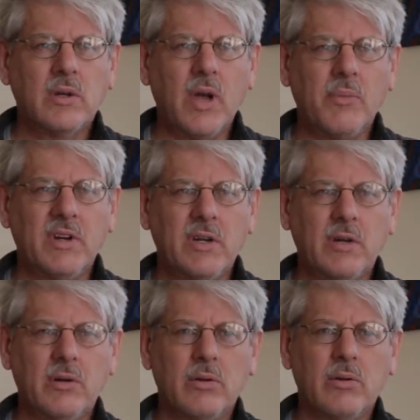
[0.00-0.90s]

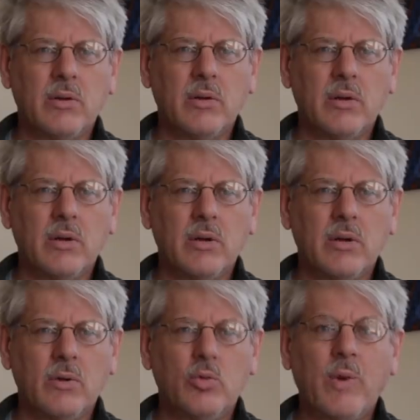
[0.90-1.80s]
Commonly
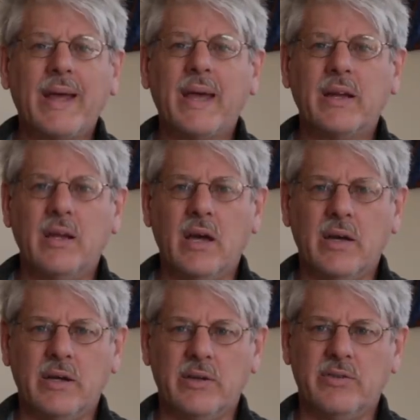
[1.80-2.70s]

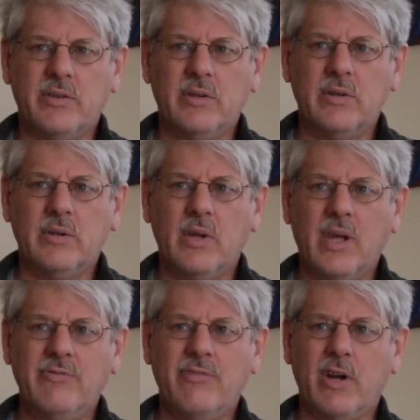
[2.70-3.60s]
recognized
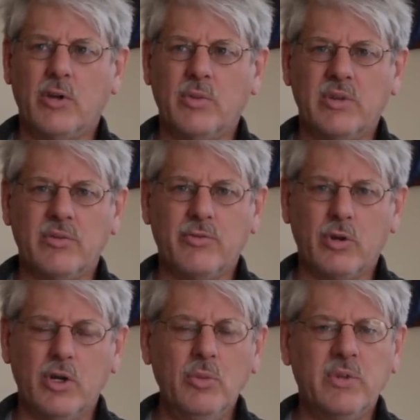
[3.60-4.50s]
environments
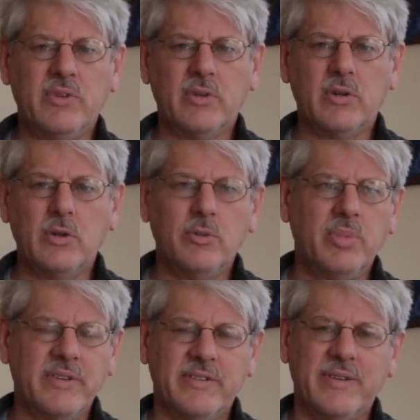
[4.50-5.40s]
for humans include
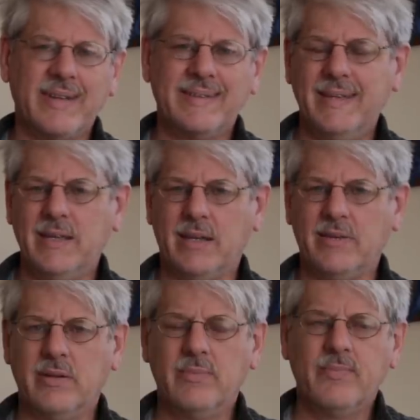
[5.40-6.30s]
places like
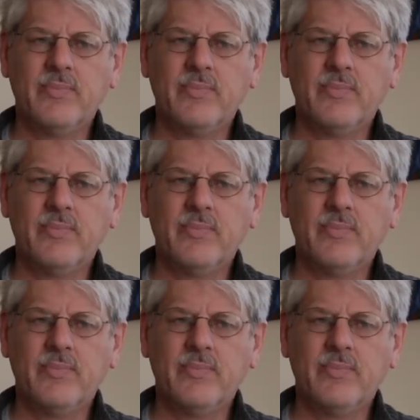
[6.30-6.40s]
cities,